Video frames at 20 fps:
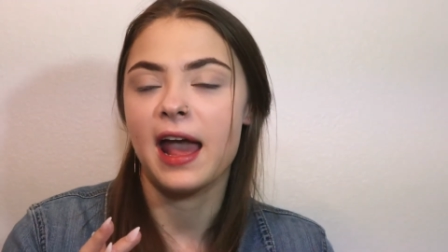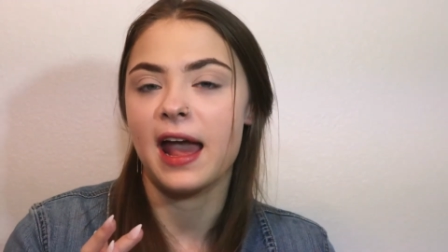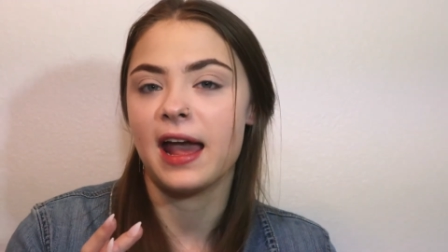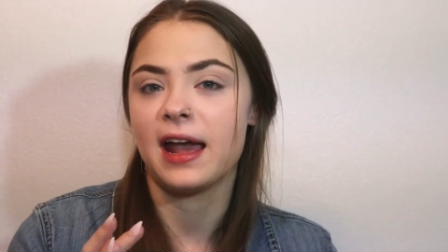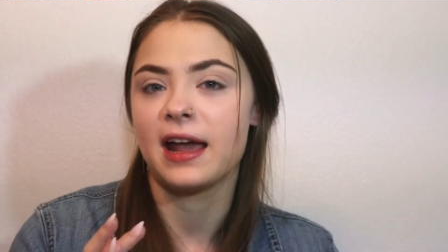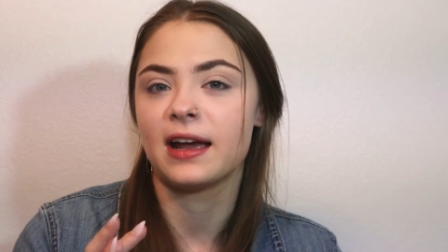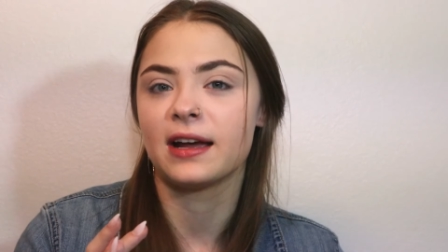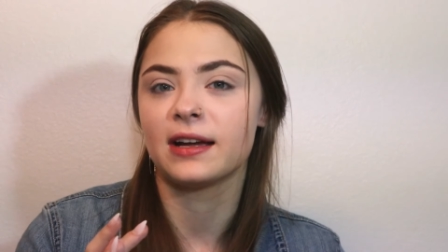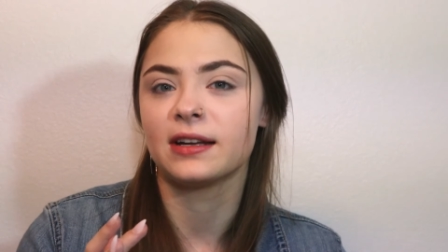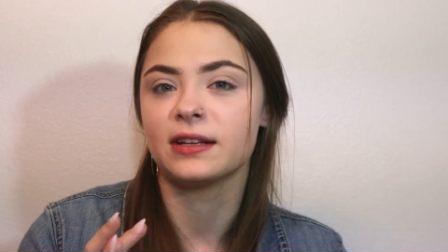
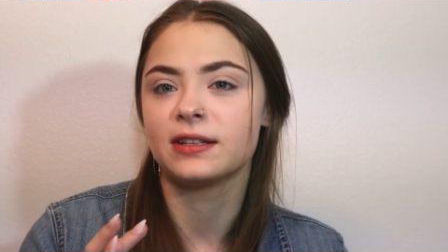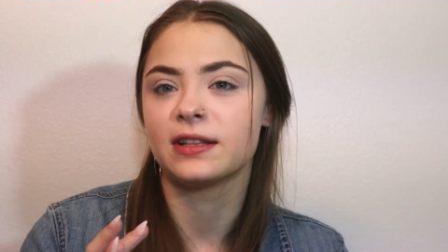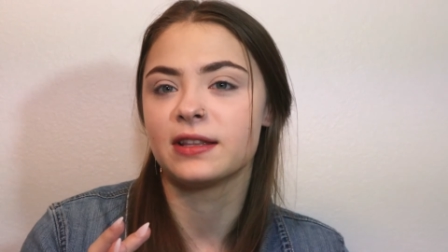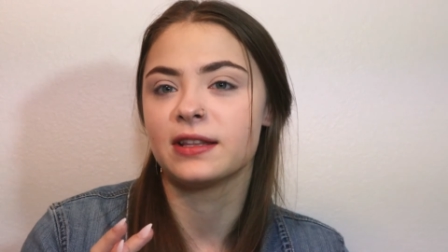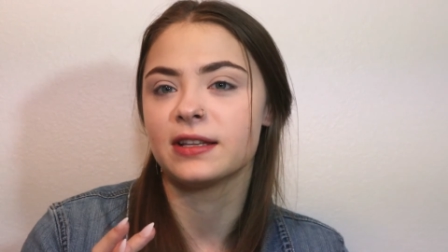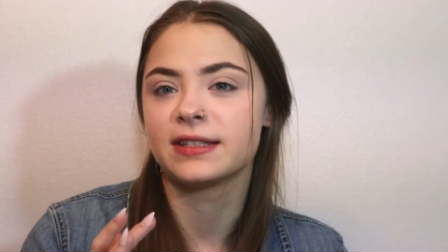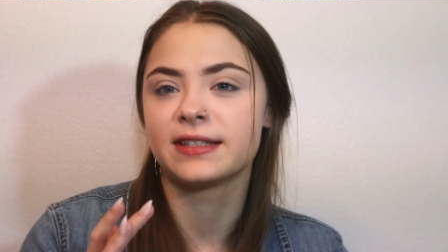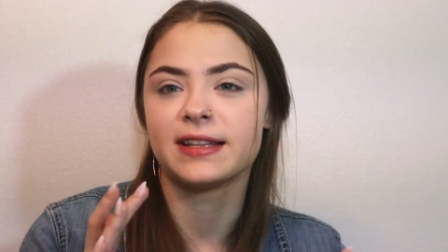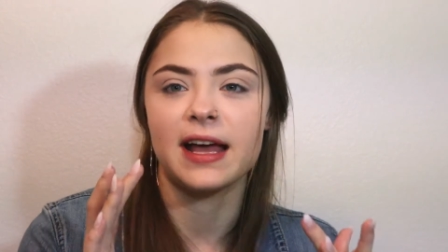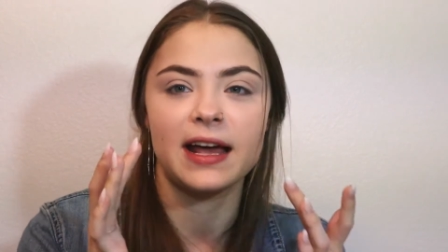and
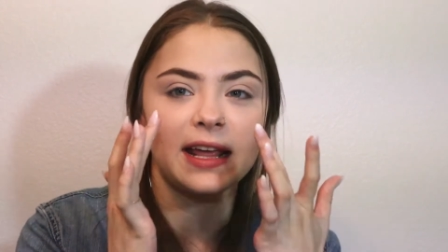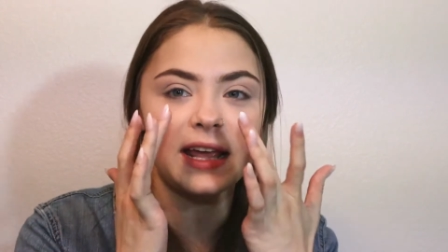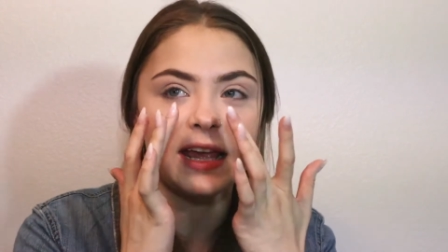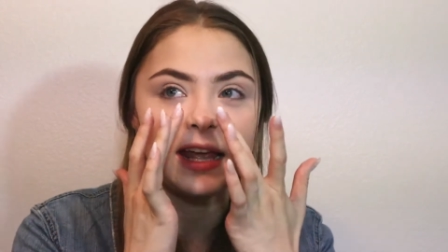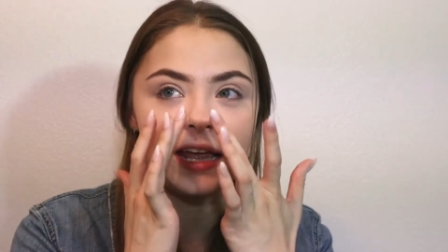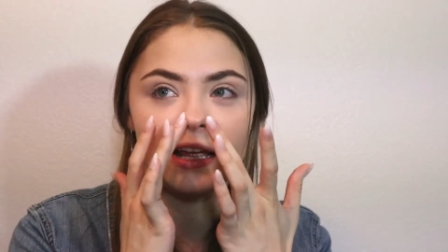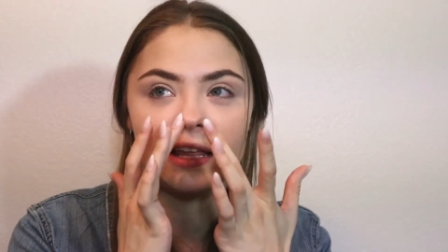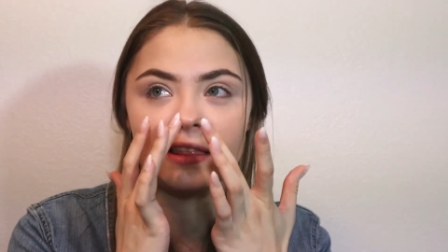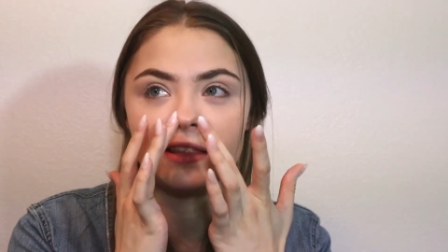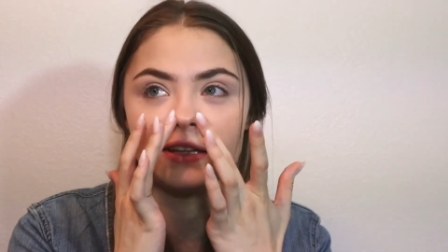the
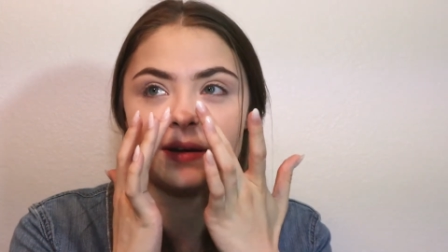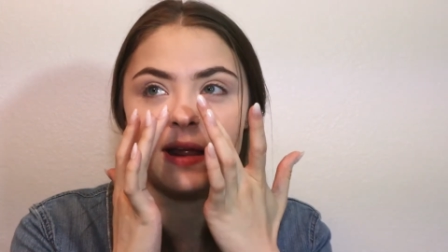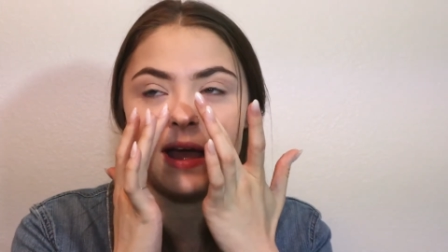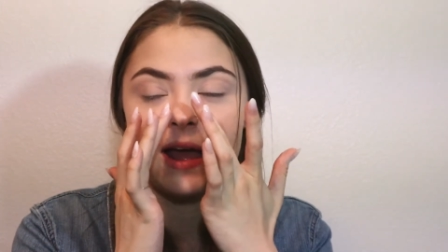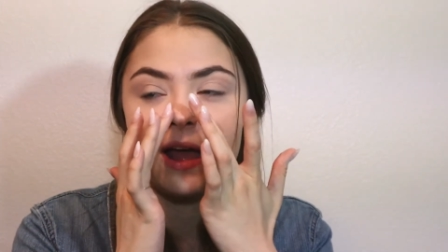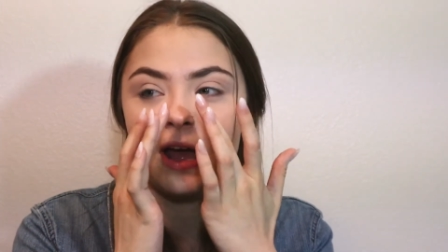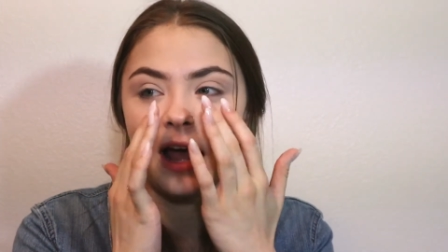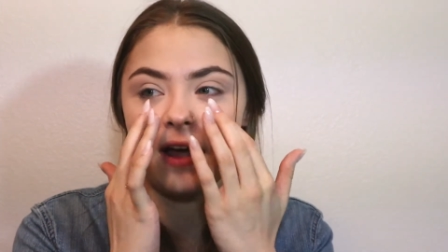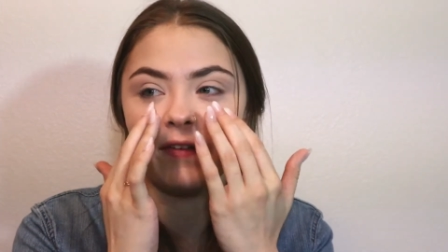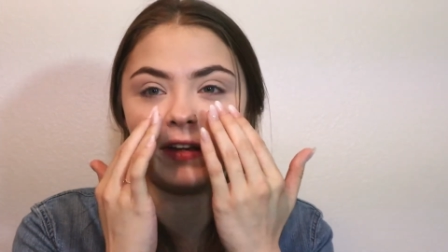setting and then
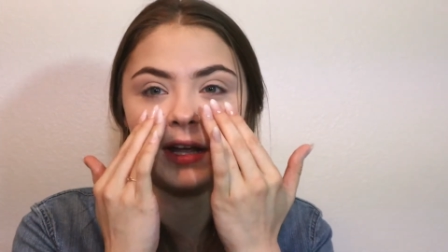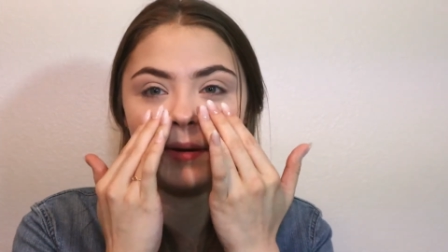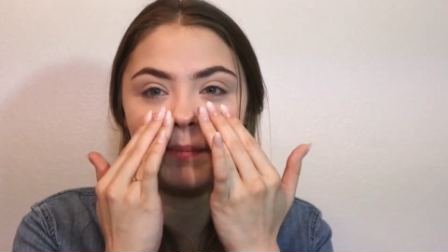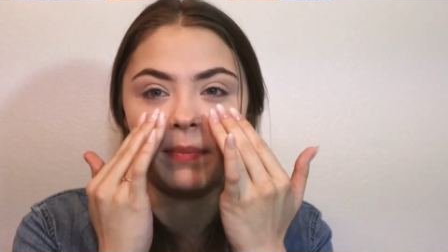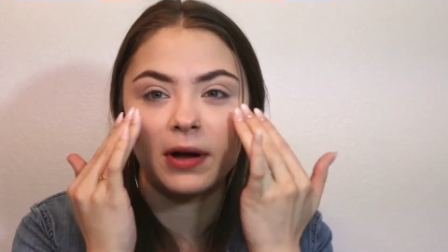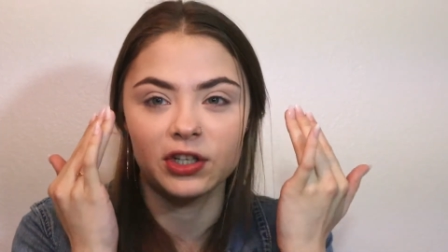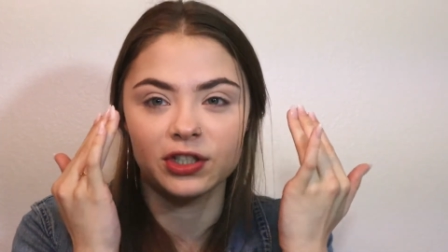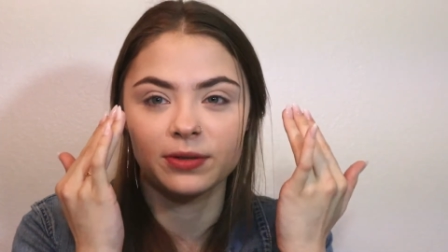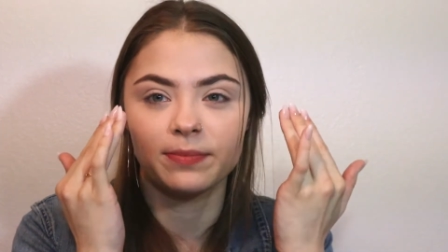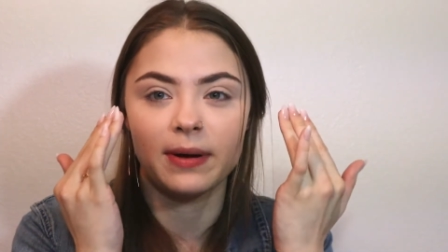having a
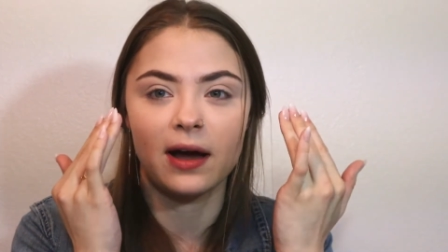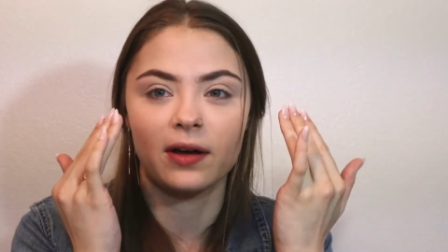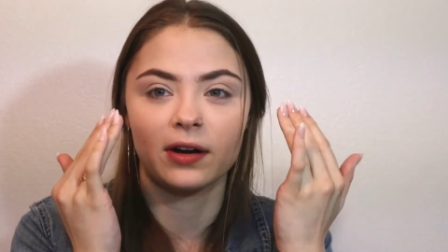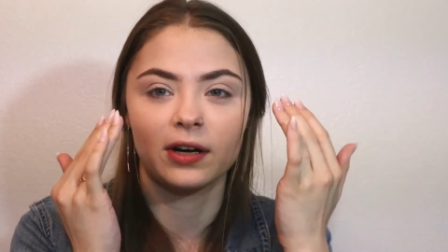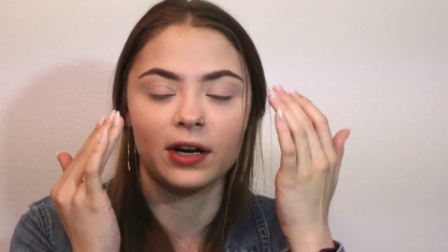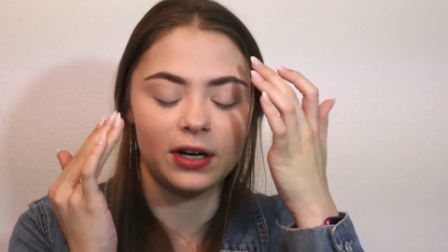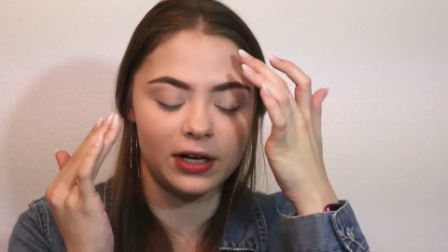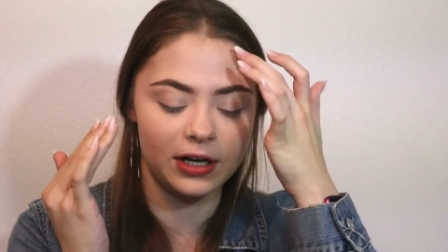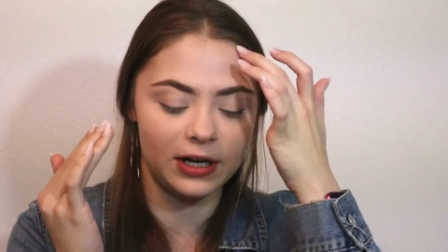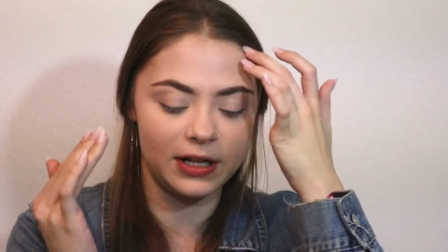bunch of powder
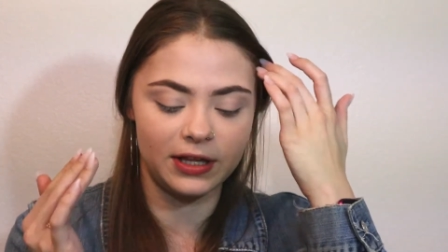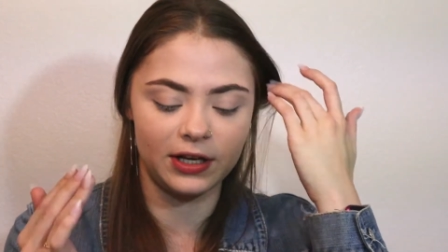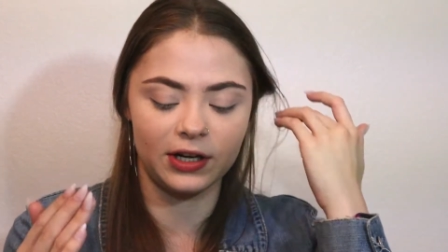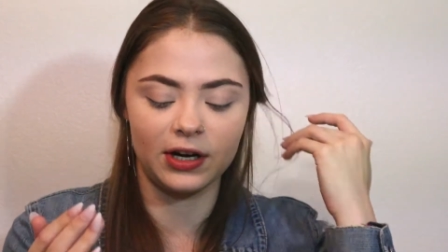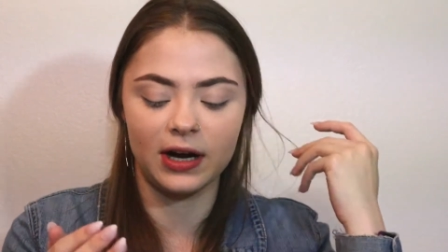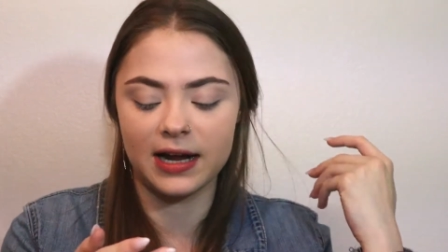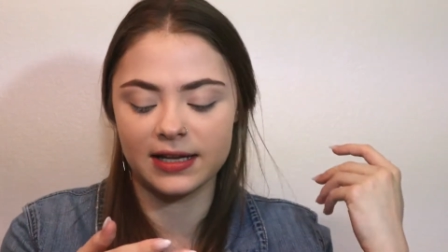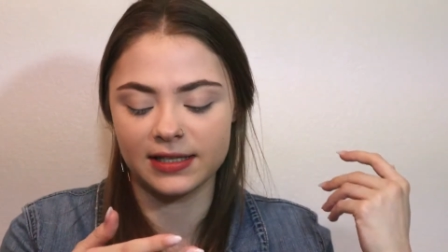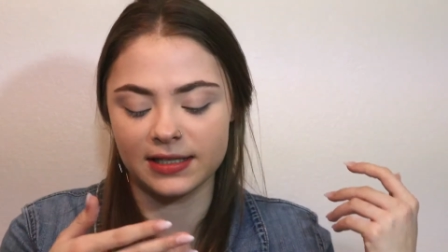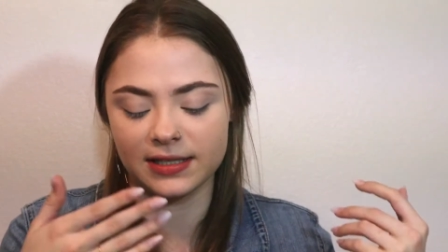underneath
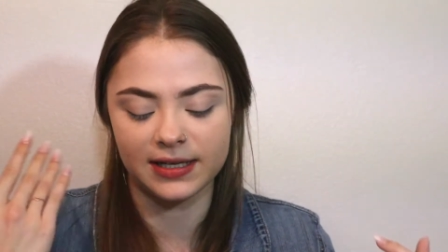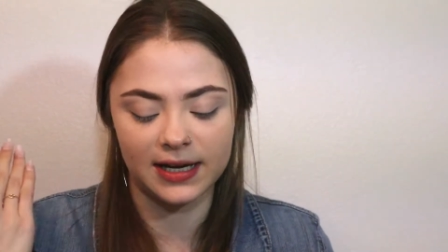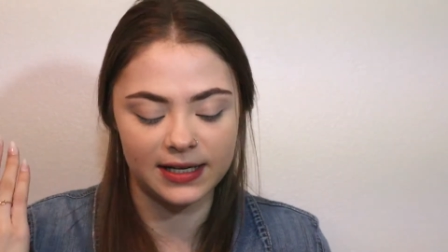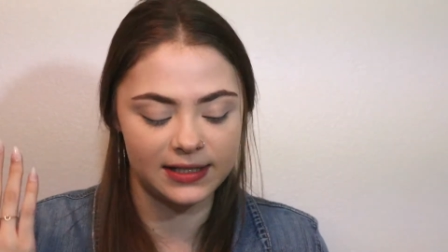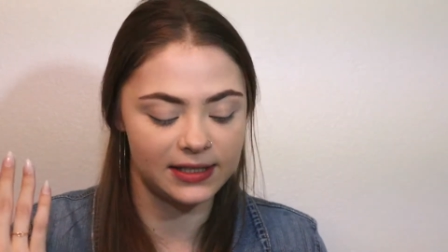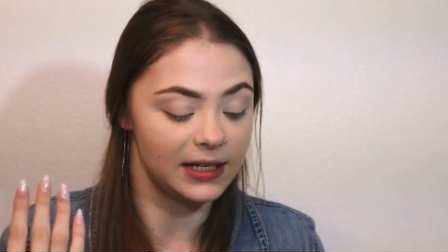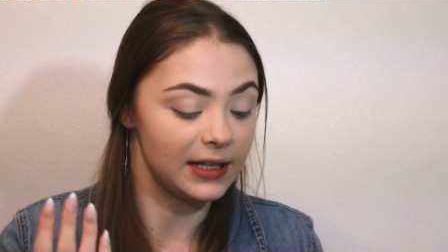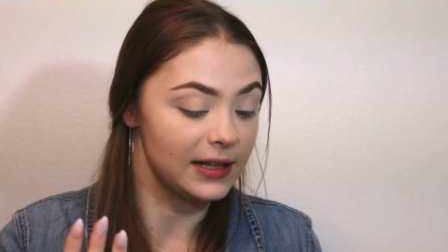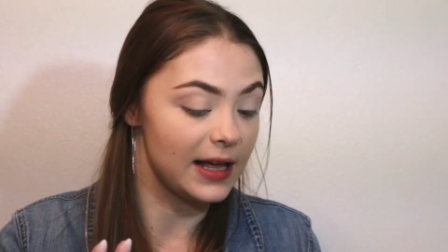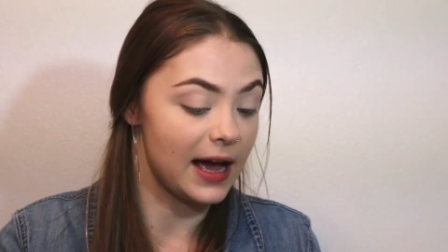your eyes and
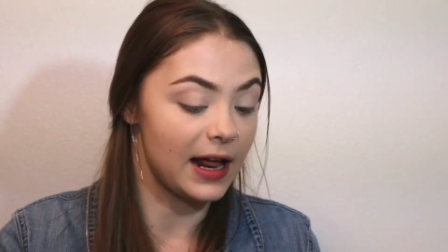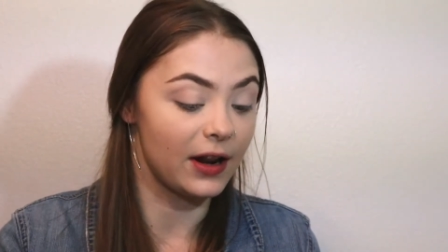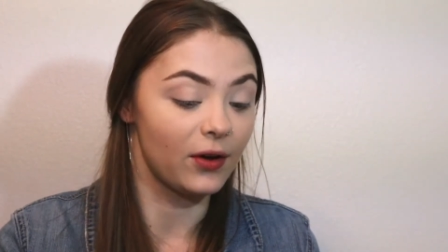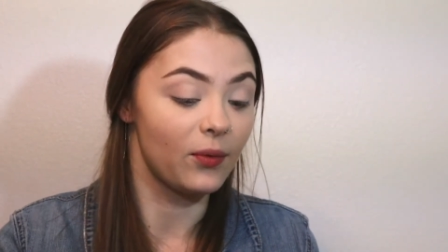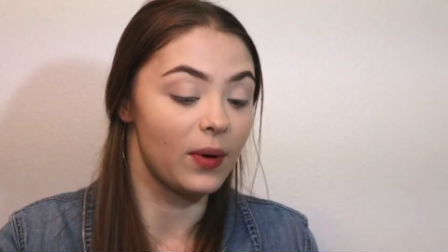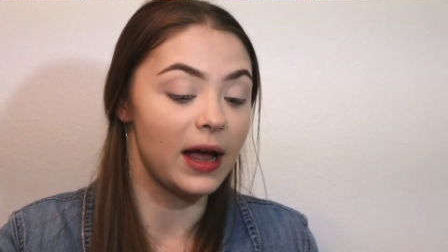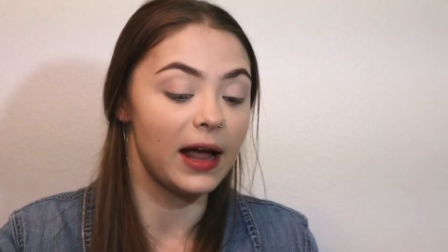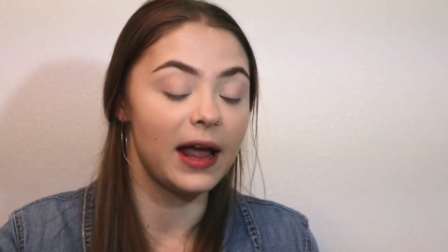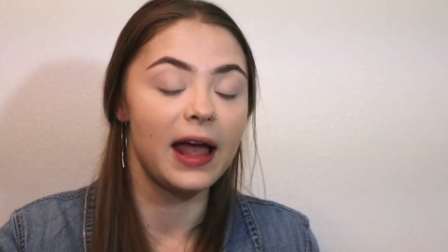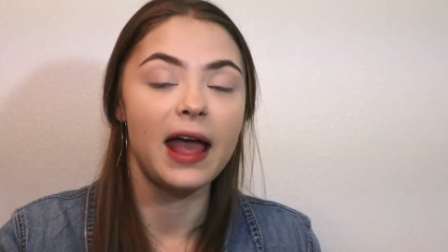dusting that
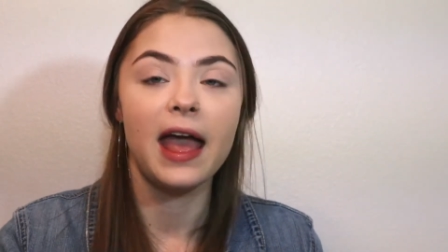away,